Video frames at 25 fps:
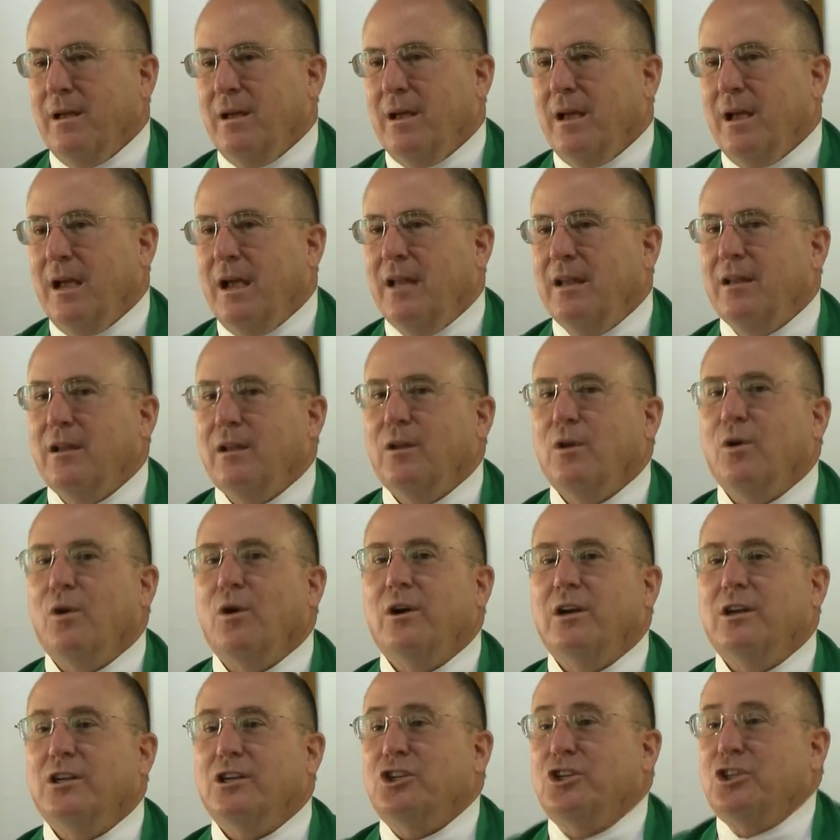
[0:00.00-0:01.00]
And the
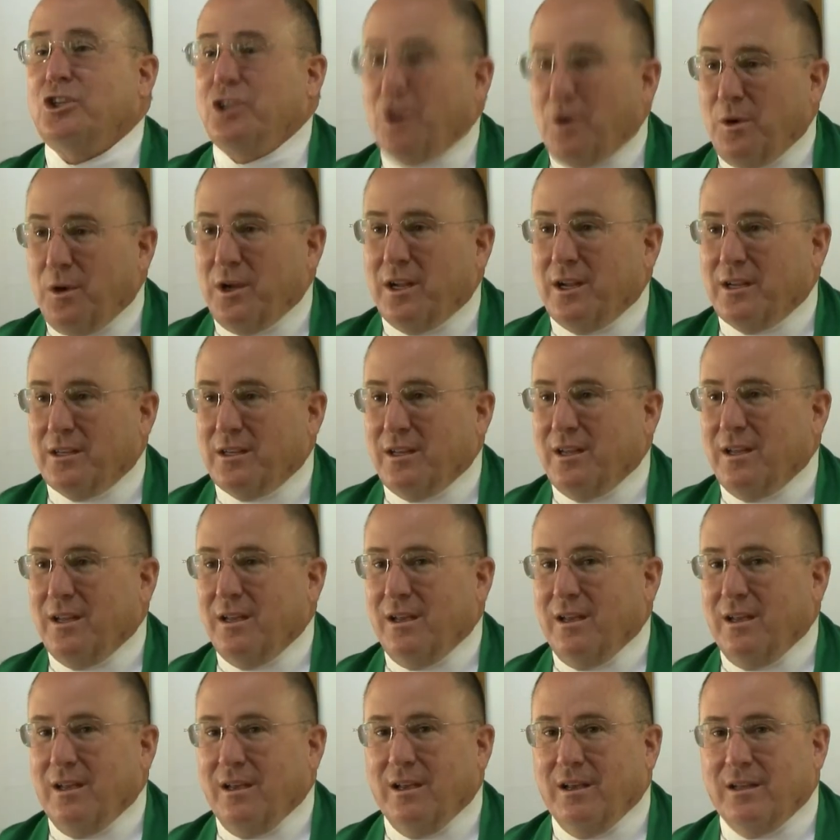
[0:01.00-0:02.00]
Lord is showing
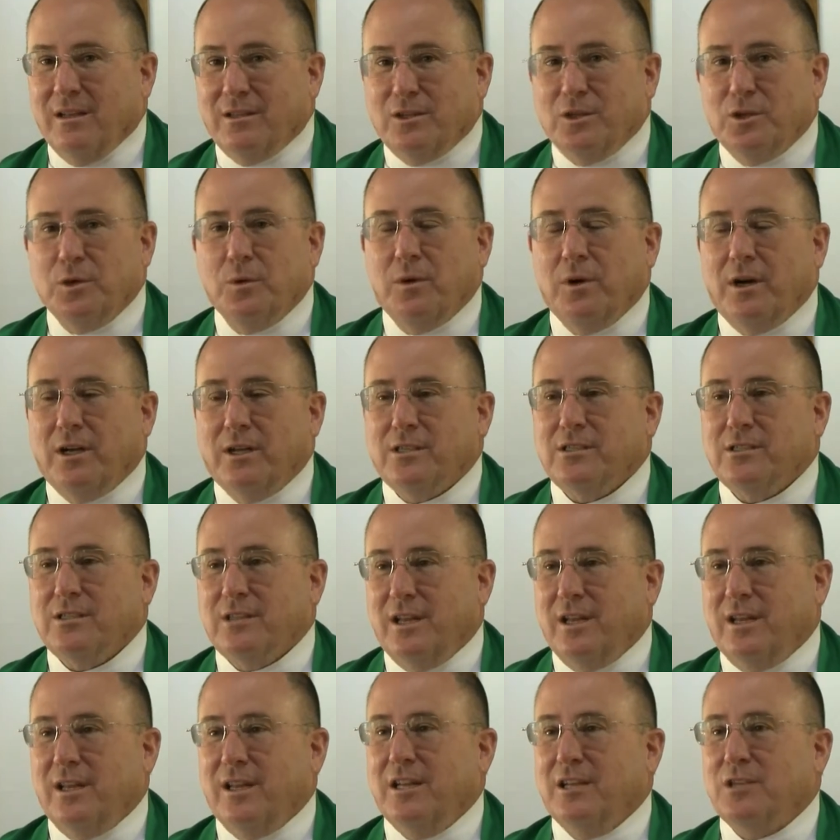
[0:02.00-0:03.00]
it to us
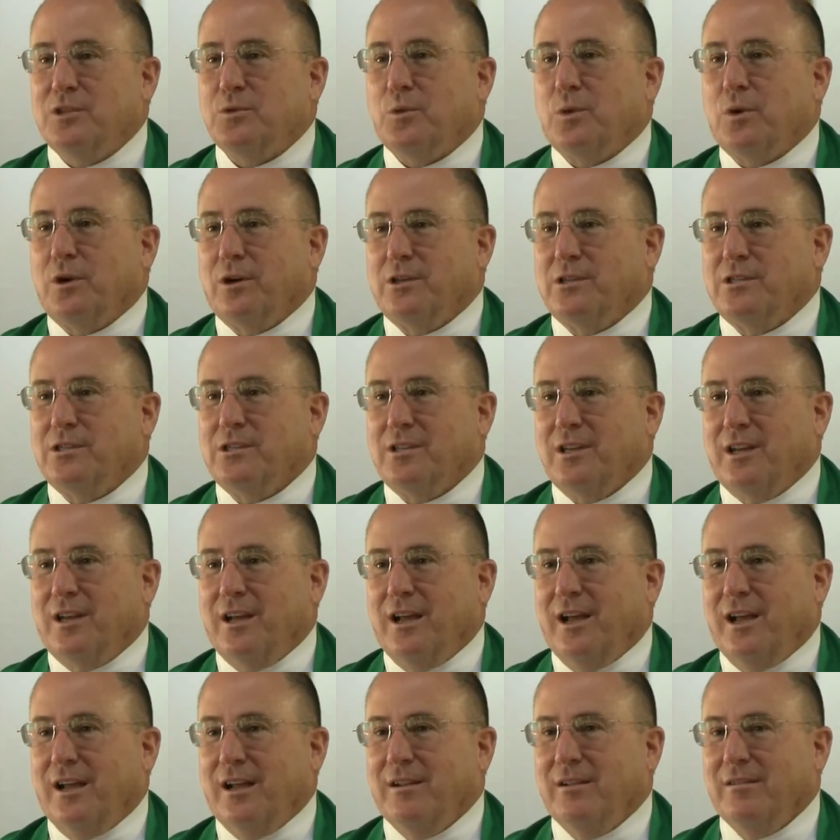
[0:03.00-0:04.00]
in these words
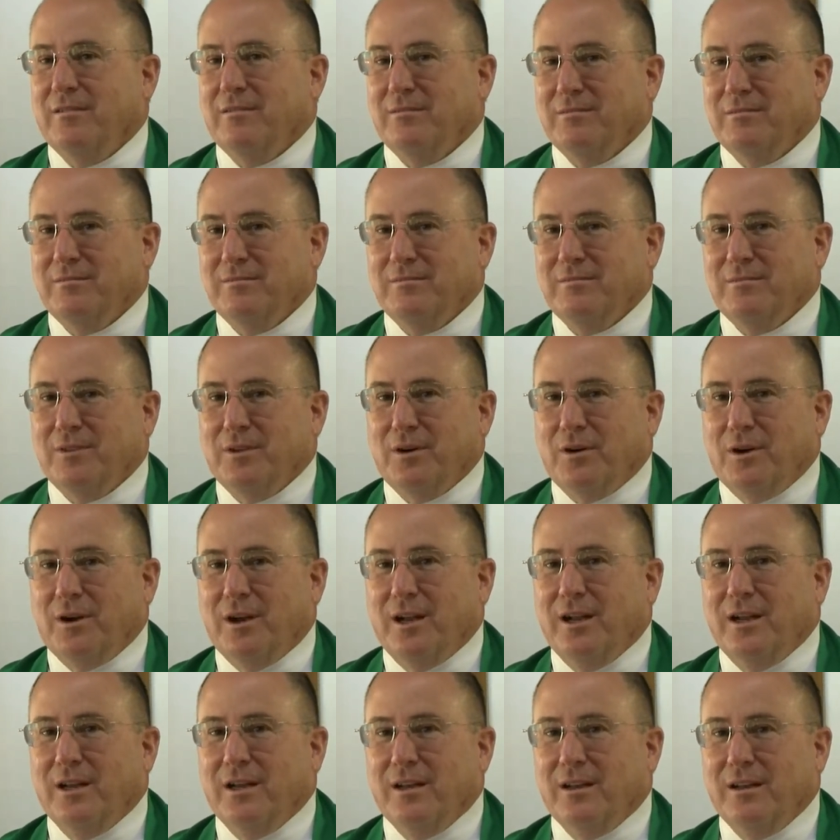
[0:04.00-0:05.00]
today. All
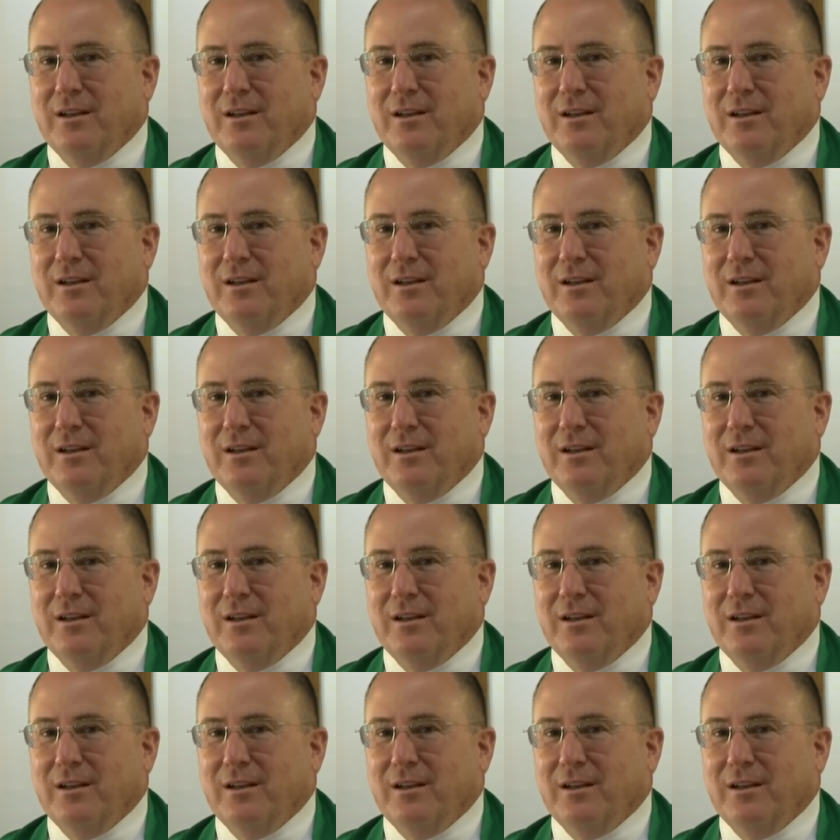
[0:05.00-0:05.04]
right?